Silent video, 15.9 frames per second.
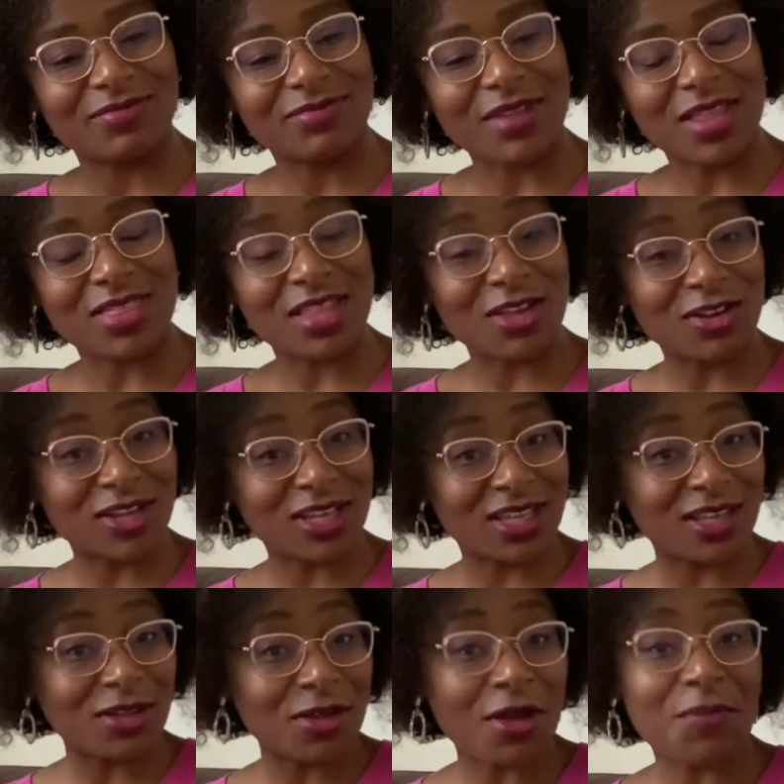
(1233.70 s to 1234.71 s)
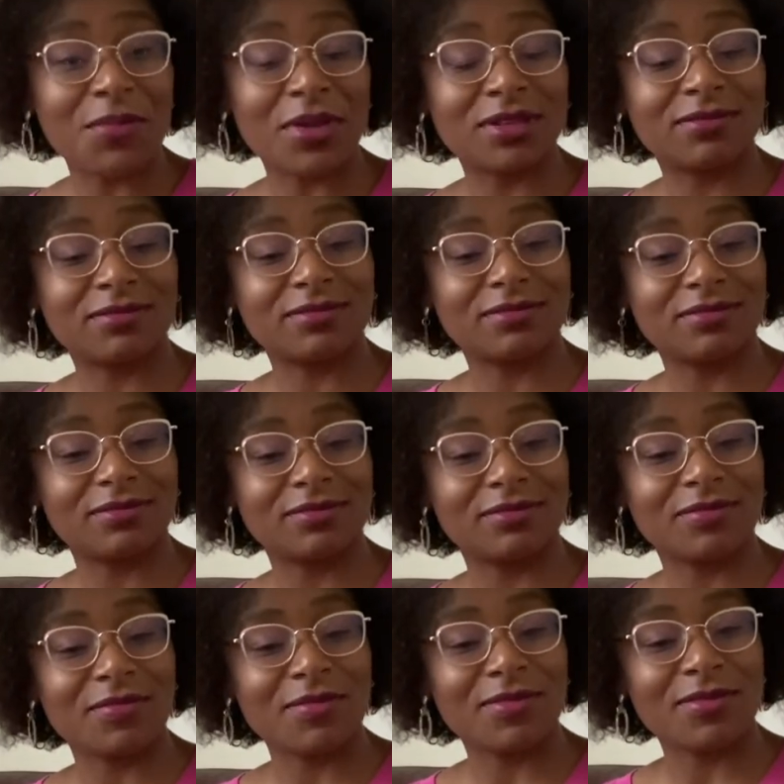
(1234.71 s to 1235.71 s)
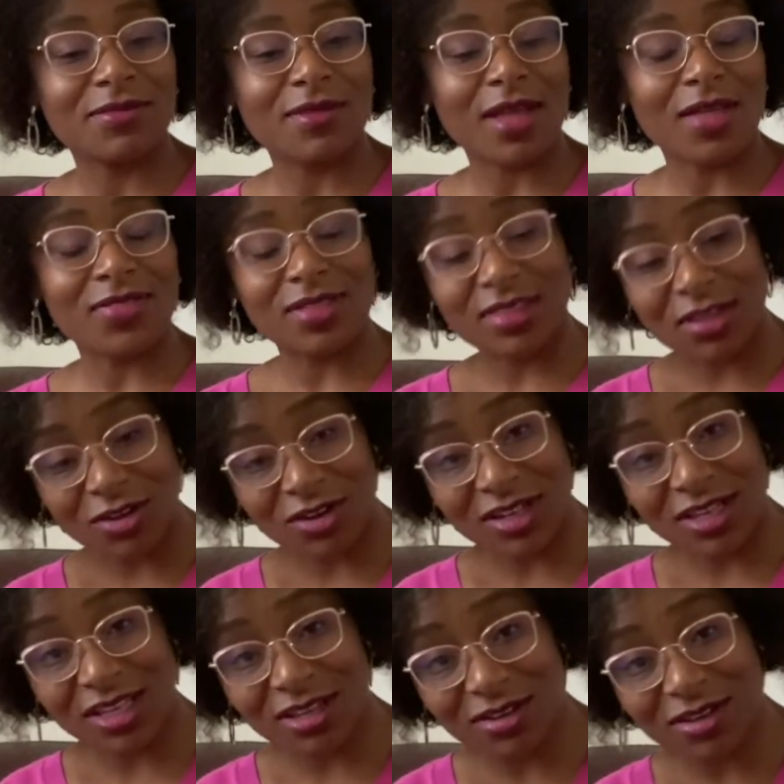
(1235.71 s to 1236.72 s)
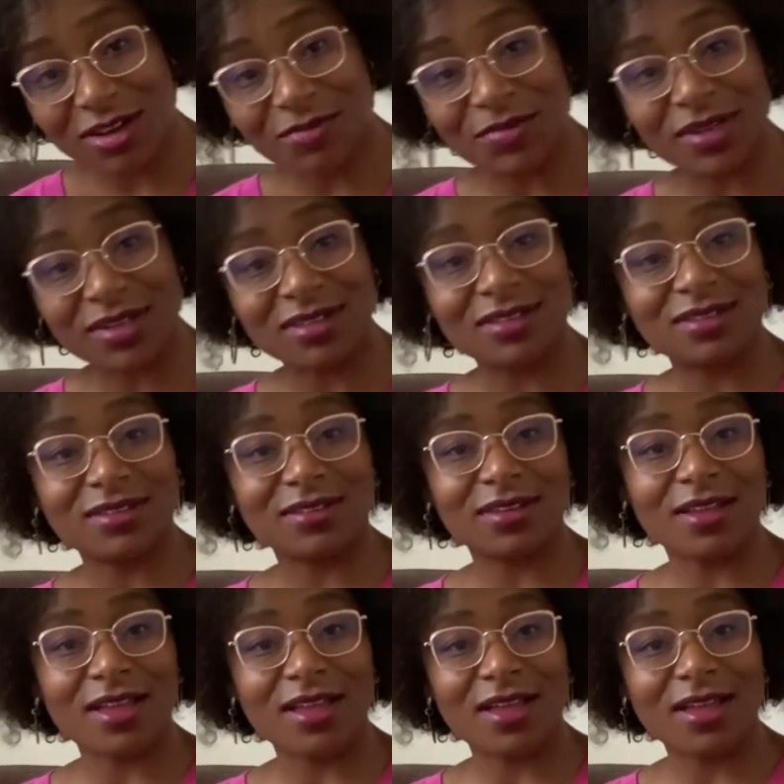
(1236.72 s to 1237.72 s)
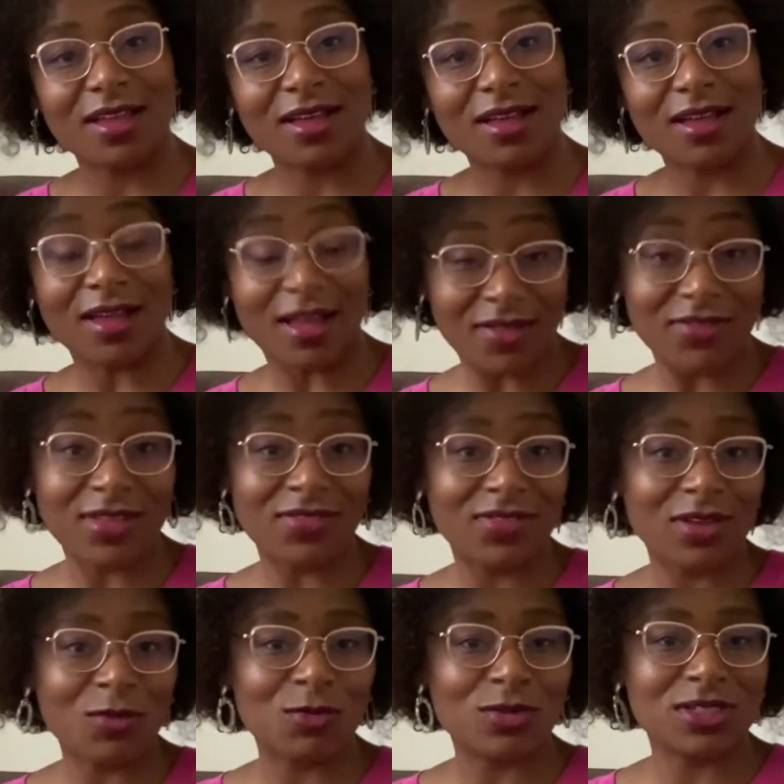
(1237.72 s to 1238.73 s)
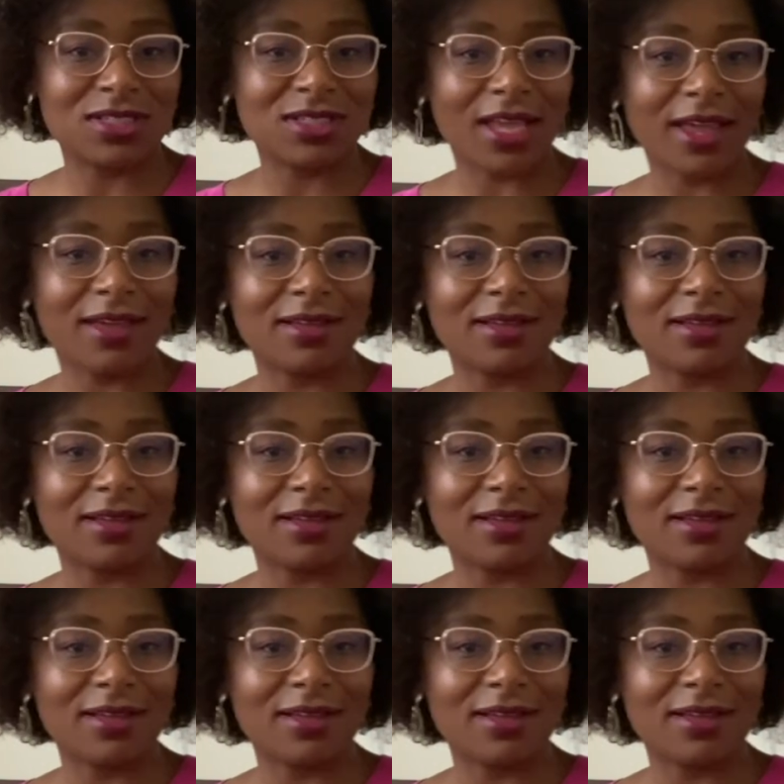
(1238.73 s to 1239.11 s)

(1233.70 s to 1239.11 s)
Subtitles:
And they're going to keep coming. And then they're going to keep coming. And then they will stay.